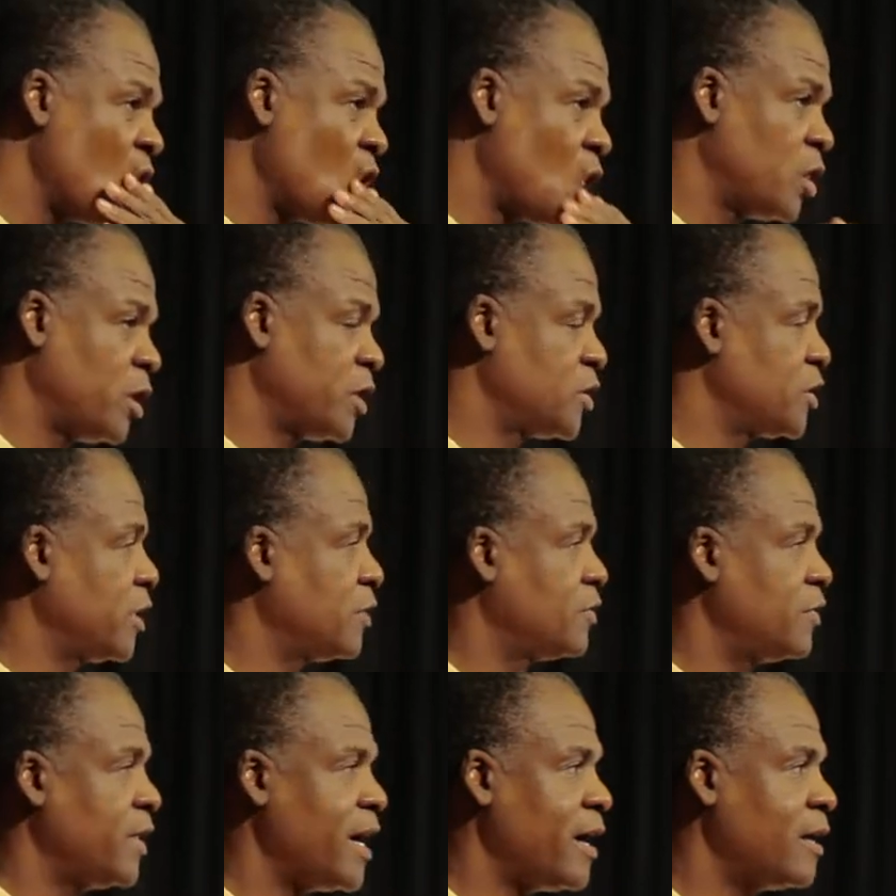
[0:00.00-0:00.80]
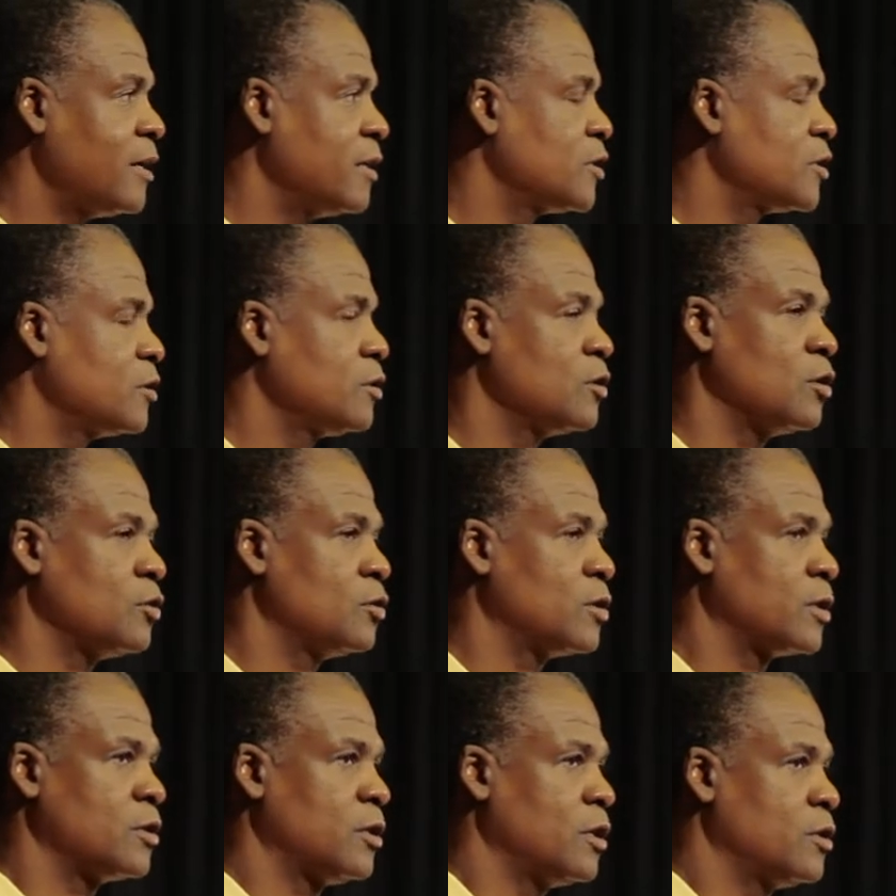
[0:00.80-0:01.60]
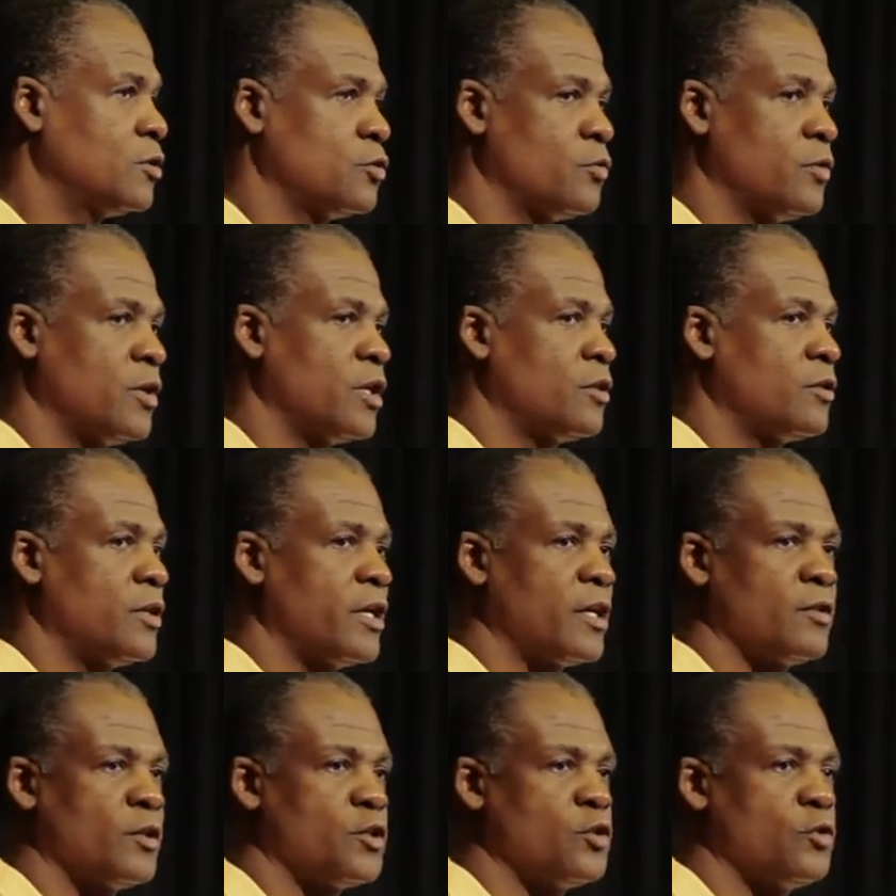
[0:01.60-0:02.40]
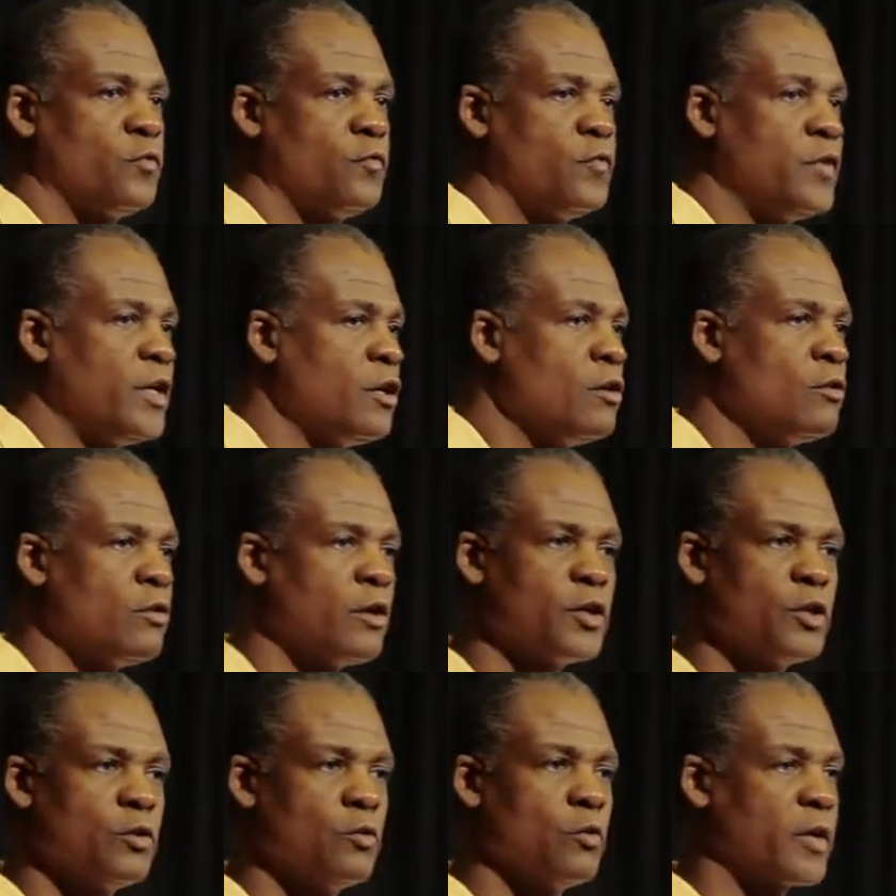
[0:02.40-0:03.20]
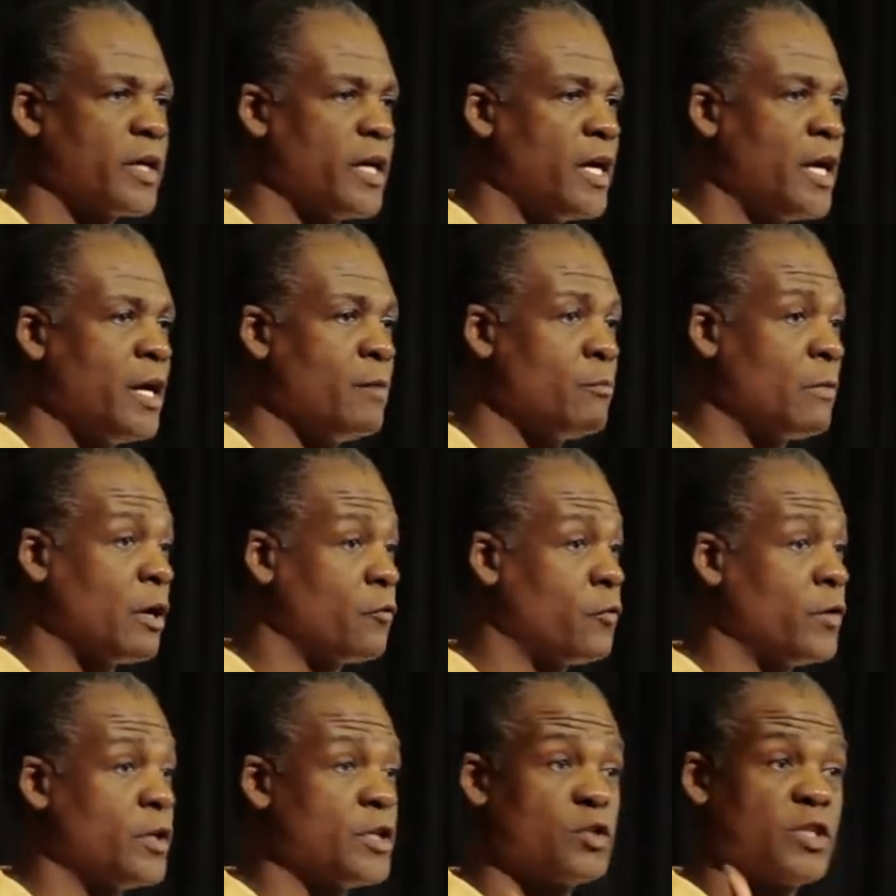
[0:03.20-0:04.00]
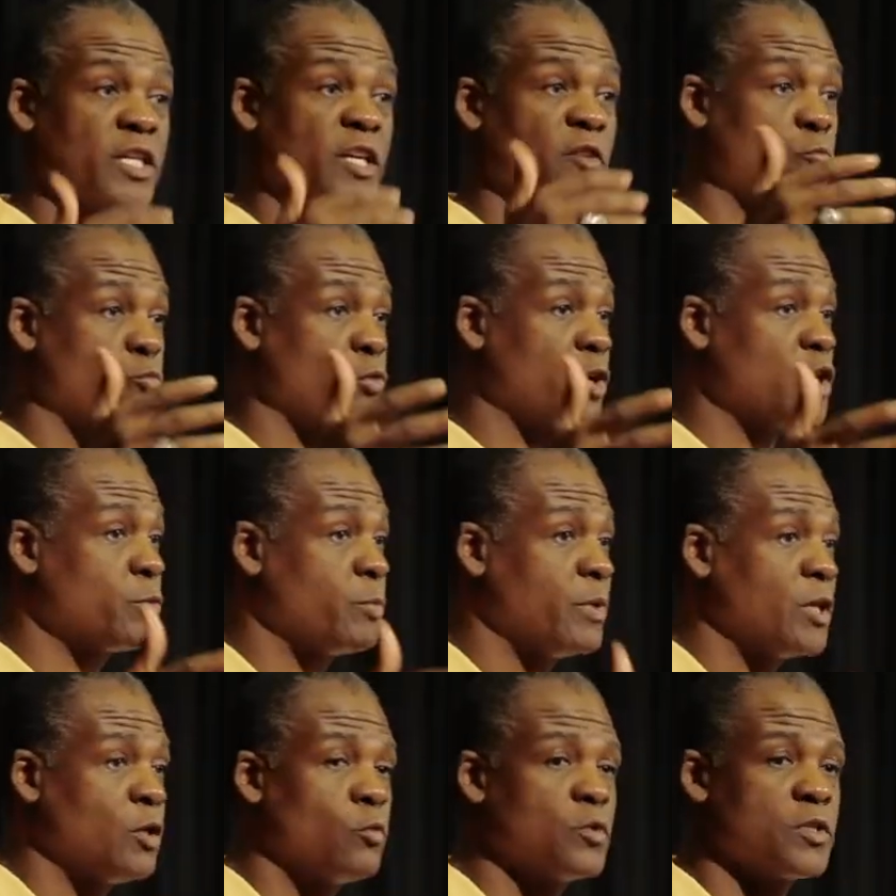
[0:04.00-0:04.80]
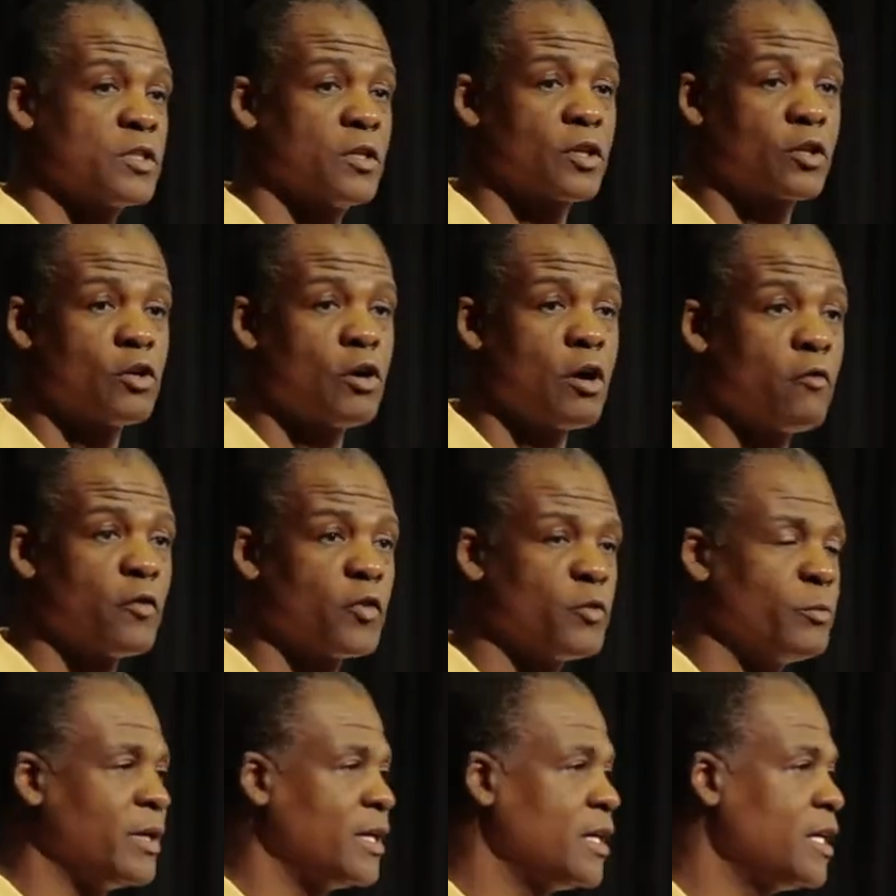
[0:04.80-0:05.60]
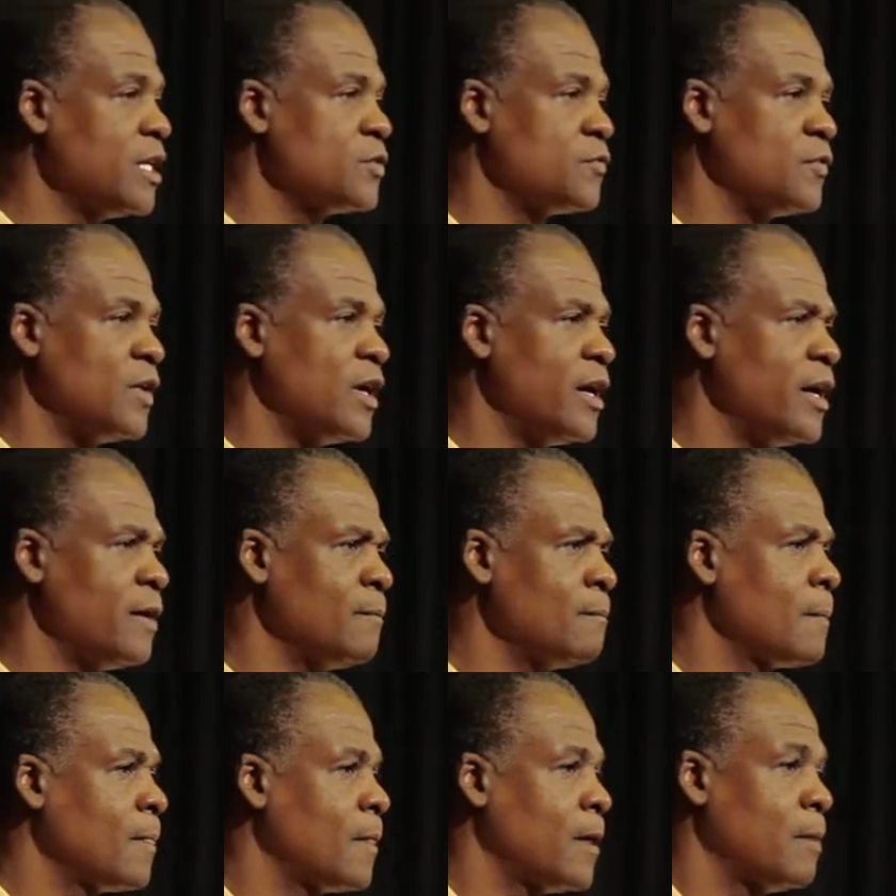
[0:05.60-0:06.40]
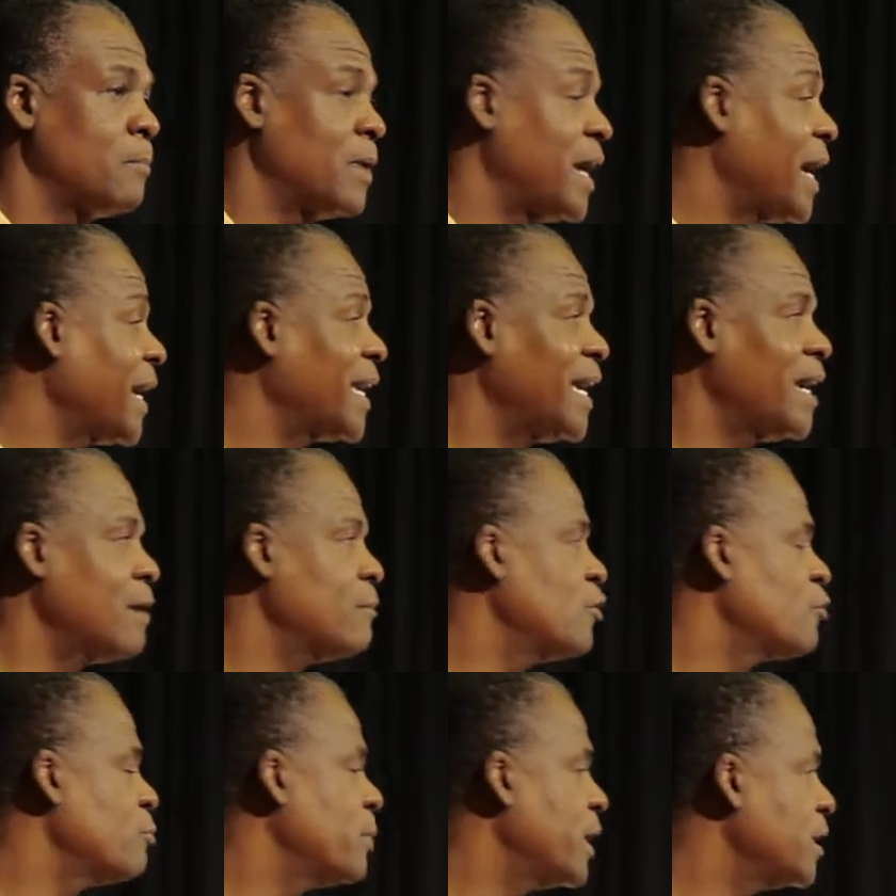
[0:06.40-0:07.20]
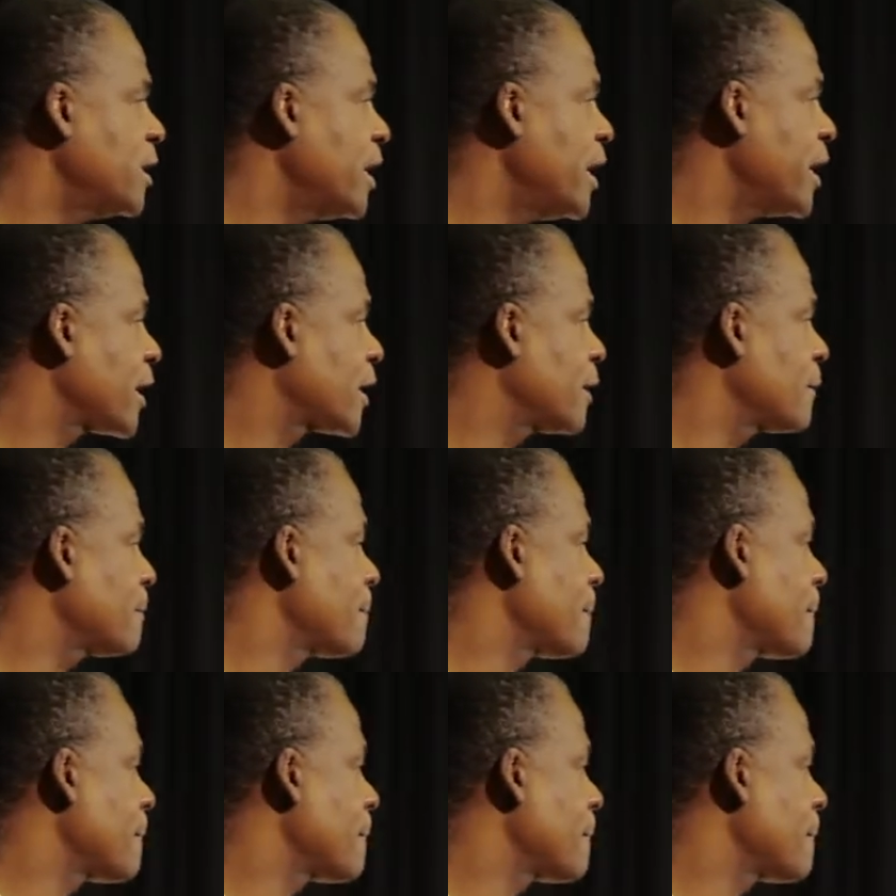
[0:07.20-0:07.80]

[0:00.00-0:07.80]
They say, Thad, is, you know, is there anything that you feel? Are you okay? My friend Steve Brisbane, who was in the car with me, he's fine, but I can't move my neck.